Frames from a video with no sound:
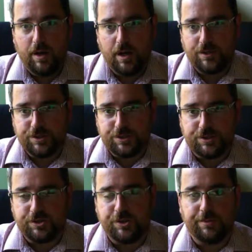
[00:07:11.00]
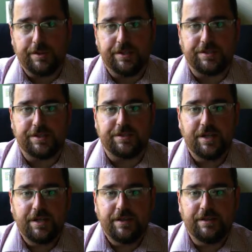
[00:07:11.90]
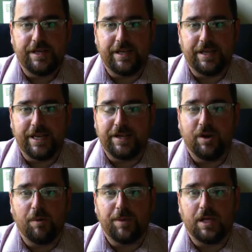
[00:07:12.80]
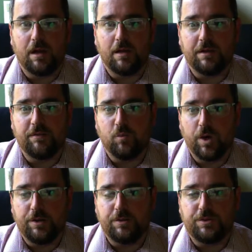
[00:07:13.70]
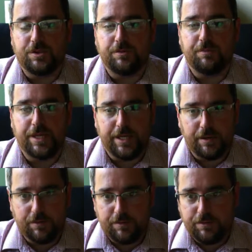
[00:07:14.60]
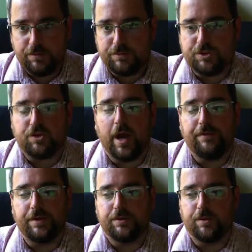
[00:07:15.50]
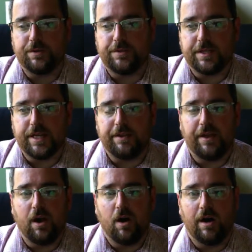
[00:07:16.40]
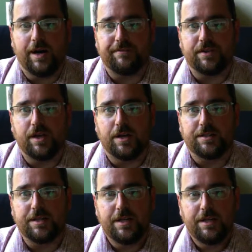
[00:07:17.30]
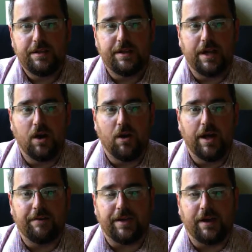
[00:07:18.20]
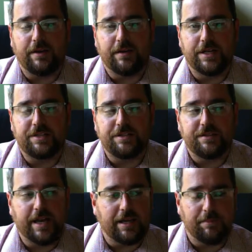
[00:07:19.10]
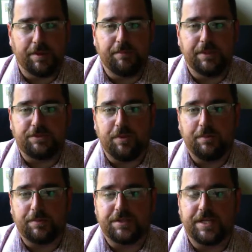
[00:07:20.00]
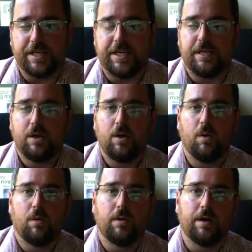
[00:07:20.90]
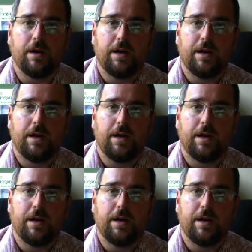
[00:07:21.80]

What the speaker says: just assume that this is the end-all be-all of what you should be striving towards. Again, they all have flaws. They all have calculations that can be misrepresented or